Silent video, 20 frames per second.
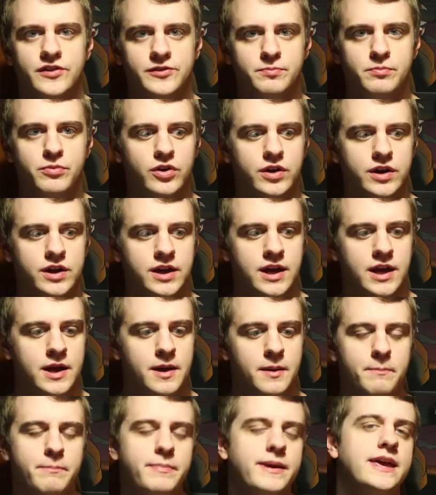this book
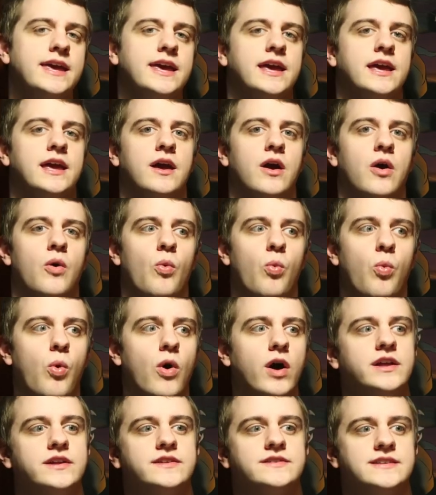being
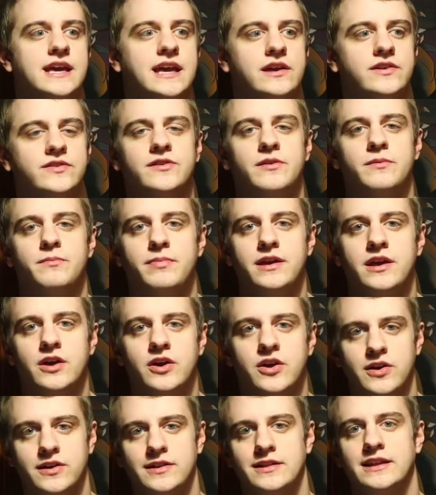what it takes to be a
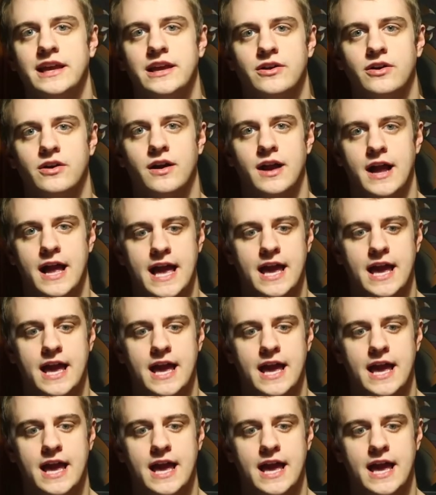good leader.